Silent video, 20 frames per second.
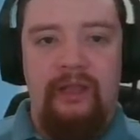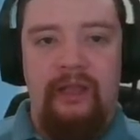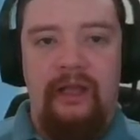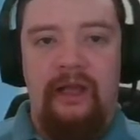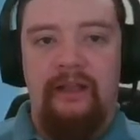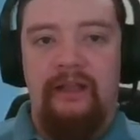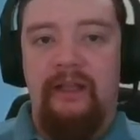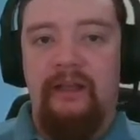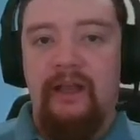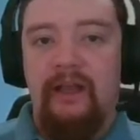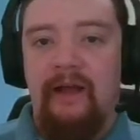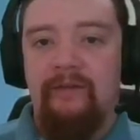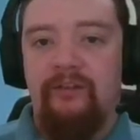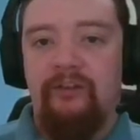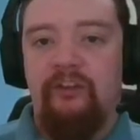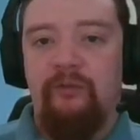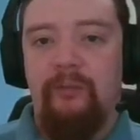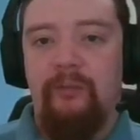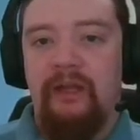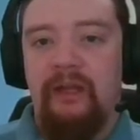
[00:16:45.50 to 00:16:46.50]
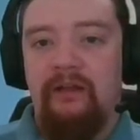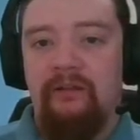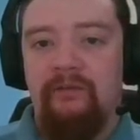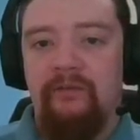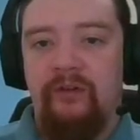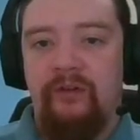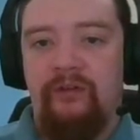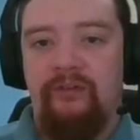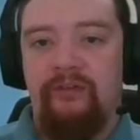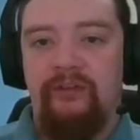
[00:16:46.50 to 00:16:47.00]
And then after something like
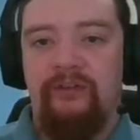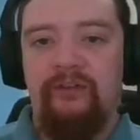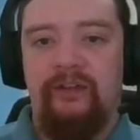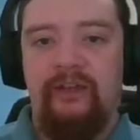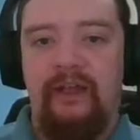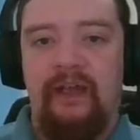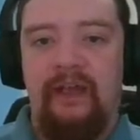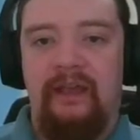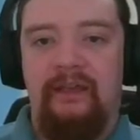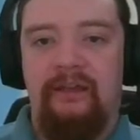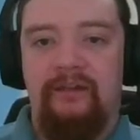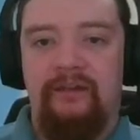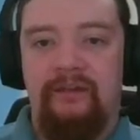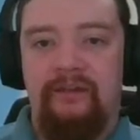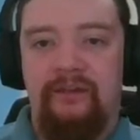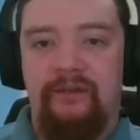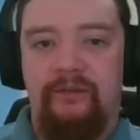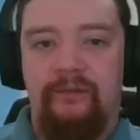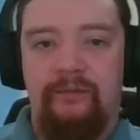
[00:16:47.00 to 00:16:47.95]
rook to d8,